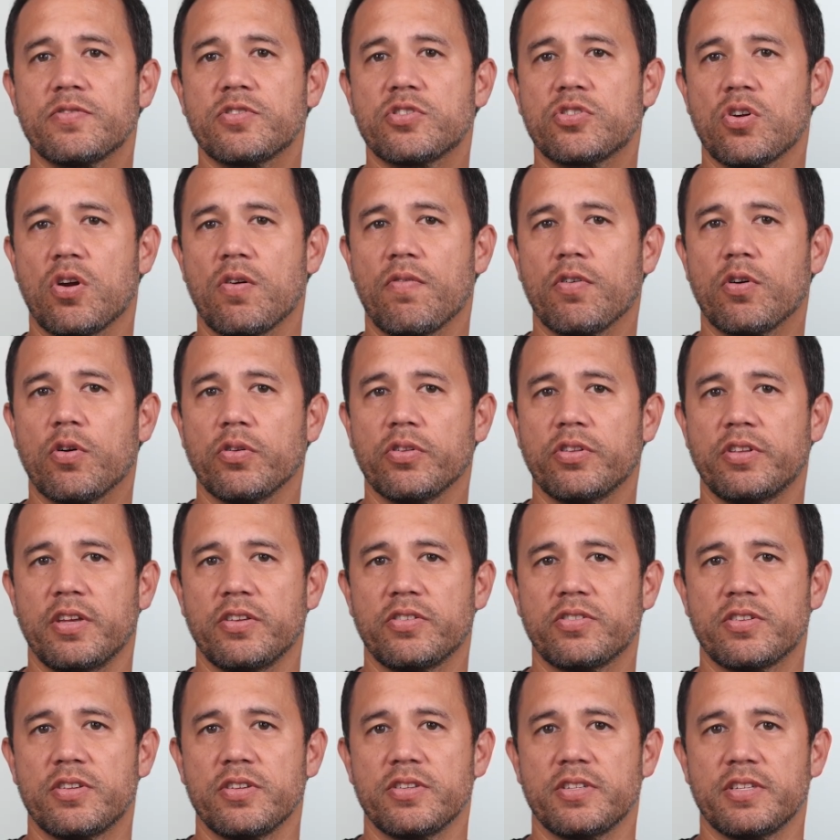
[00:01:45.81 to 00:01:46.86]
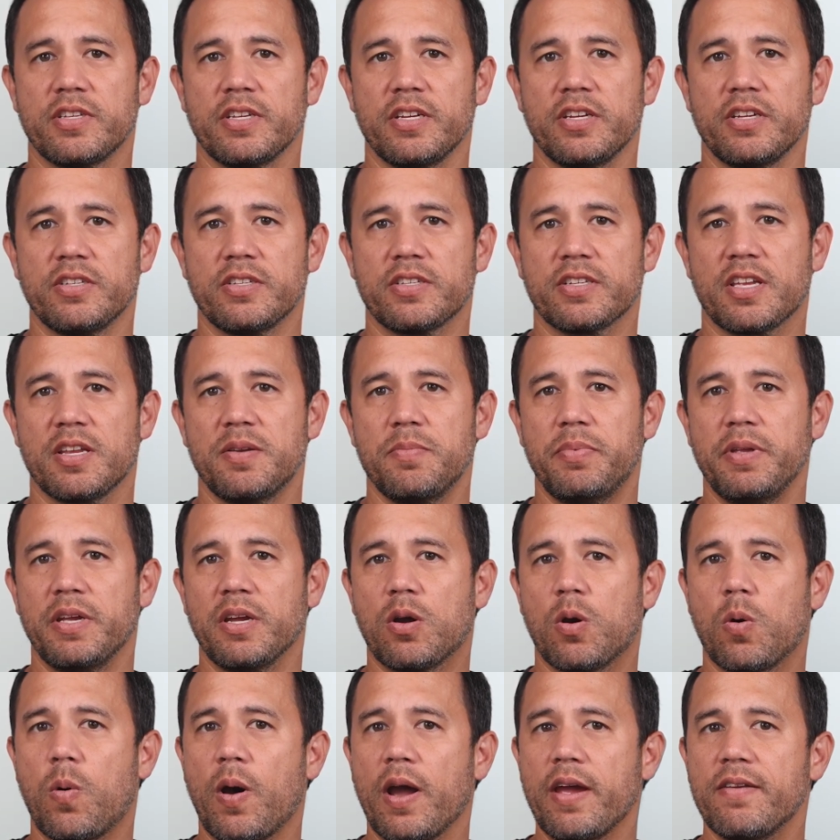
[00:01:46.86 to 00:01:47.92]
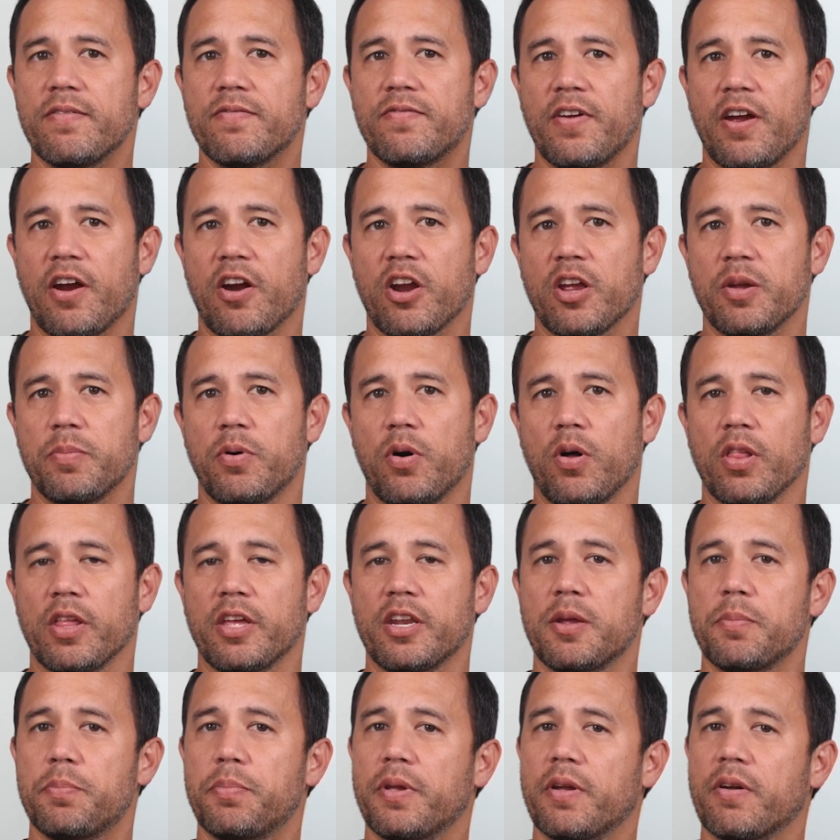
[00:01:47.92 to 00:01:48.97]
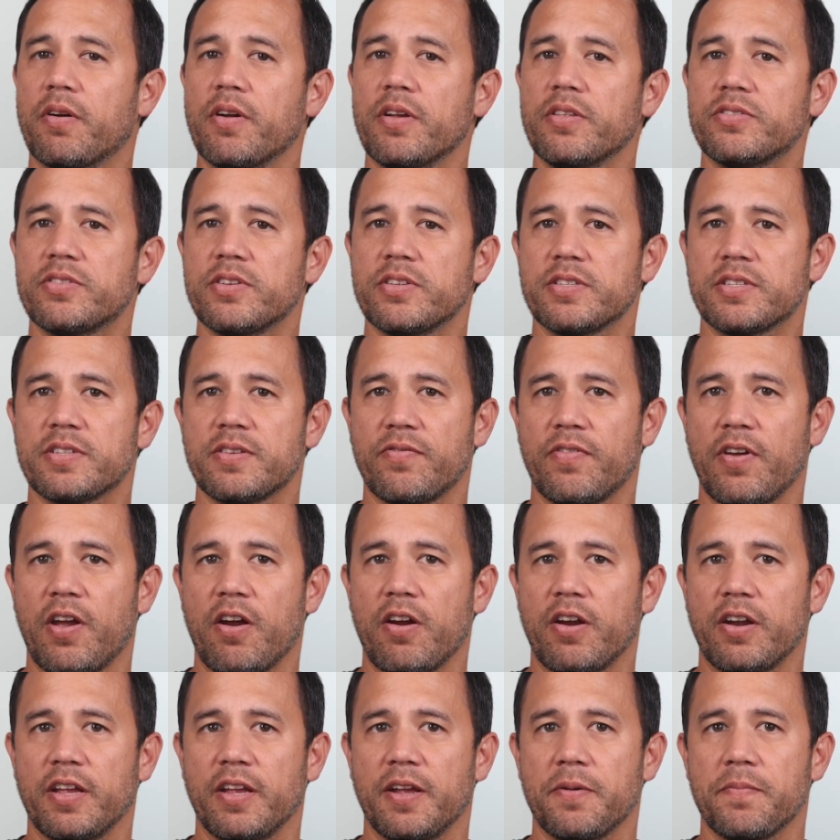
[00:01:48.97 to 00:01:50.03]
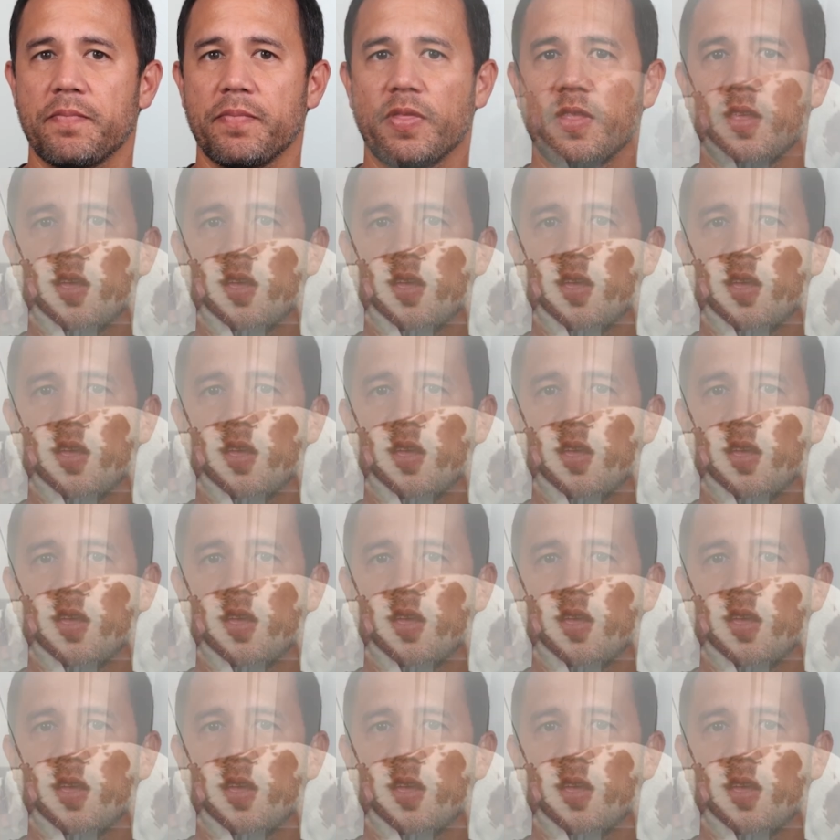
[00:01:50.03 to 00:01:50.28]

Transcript: of cervical disc disease can be quite variable in appearance and severity.